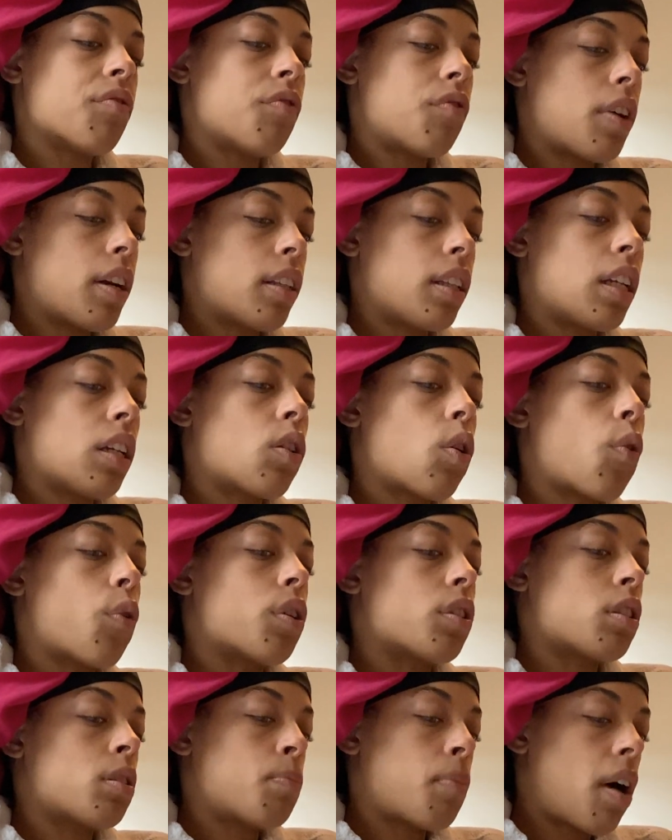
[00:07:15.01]
friendly
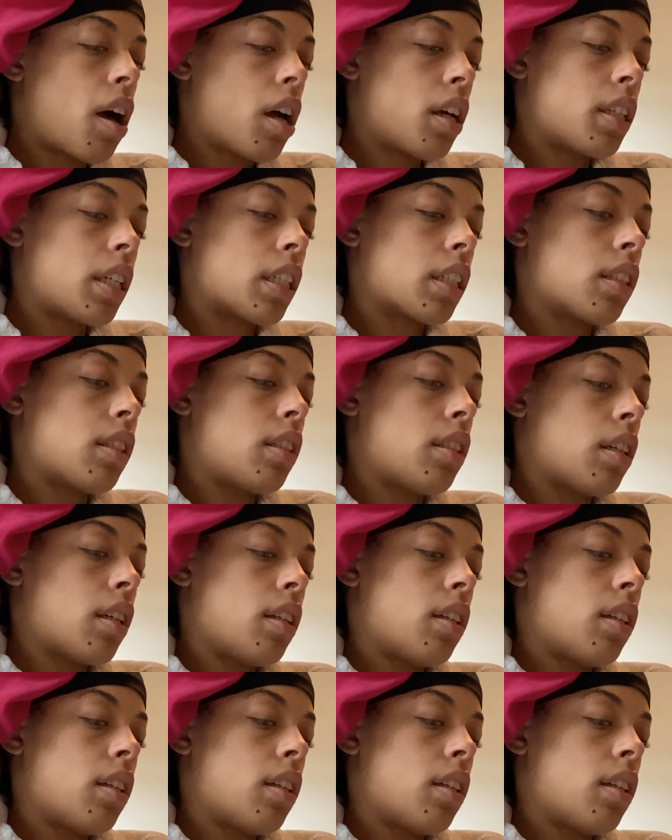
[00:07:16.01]
correspondence